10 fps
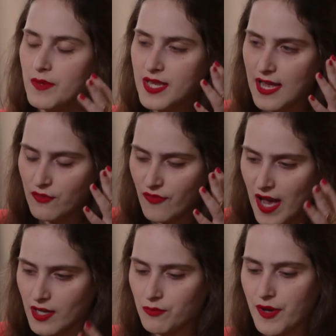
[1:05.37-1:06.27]
for me, that
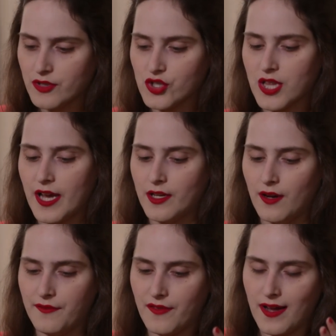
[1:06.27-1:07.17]
final punchline
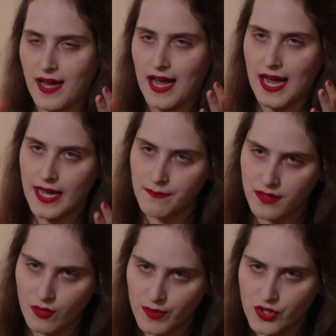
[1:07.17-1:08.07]
of, I am
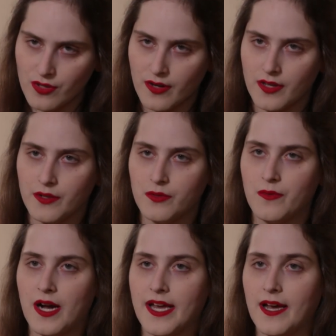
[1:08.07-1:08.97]
so much struggling with who I